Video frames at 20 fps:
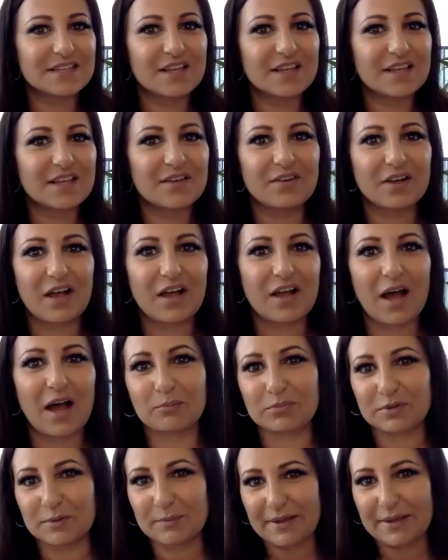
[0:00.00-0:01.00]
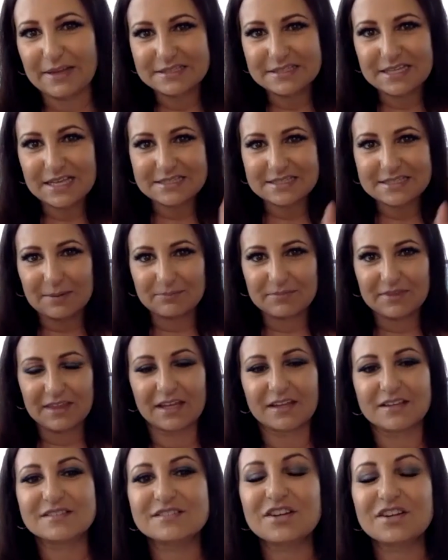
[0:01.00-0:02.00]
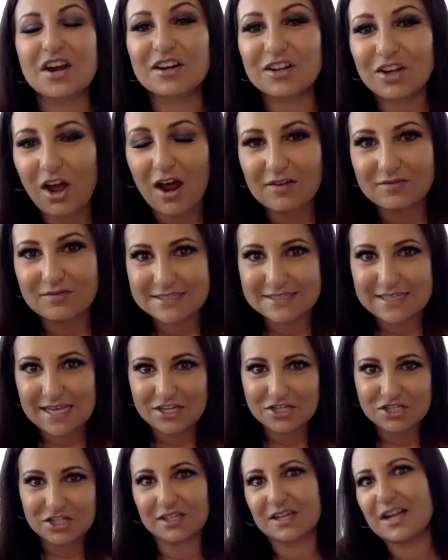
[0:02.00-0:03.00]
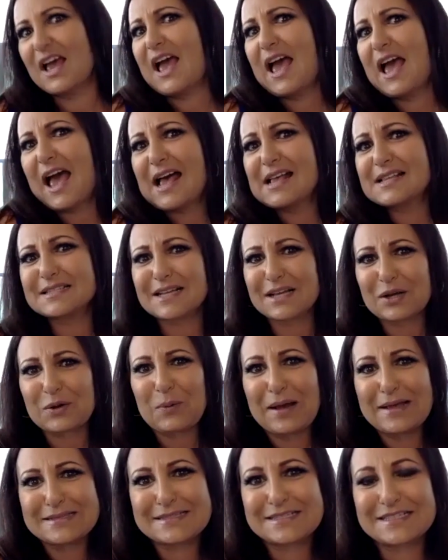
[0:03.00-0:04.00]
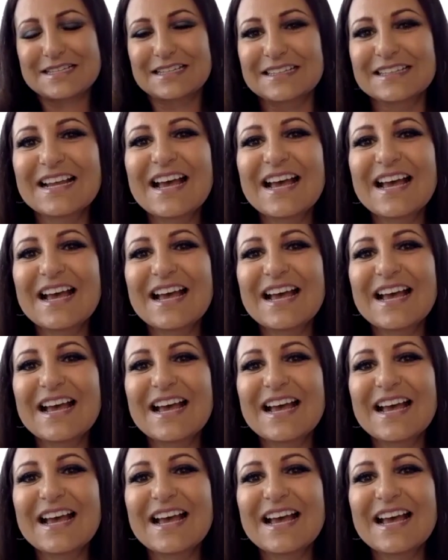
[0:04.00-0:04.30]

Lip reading: give a compliment, say something, start a conversation, ask a question.